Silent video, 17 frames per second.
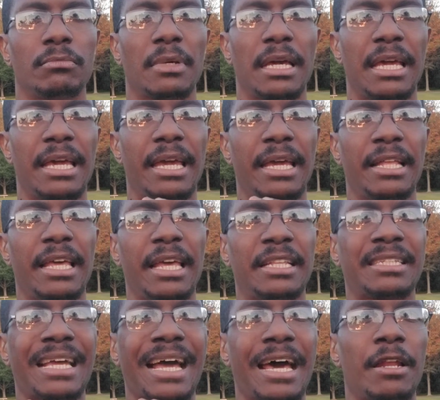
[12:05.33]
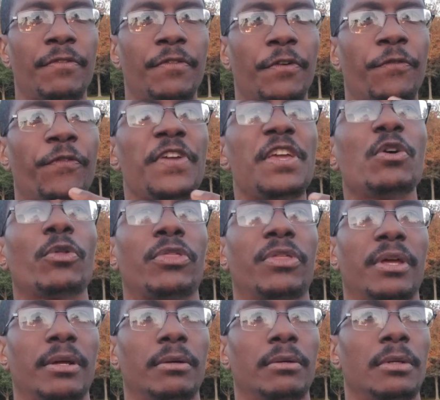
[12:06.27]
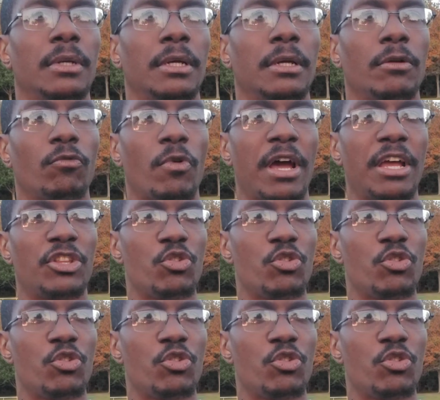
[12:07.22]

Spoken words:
It's kind of a feel thing, right?